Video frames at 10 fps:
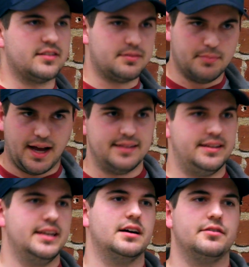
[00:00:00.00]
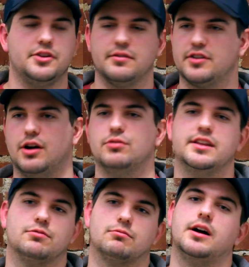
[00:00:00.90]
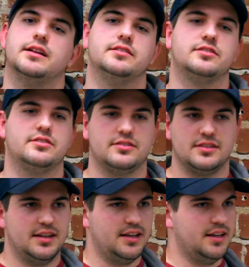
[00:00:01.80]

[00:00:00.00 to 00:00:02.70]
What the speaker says: this idea of you have code that runs,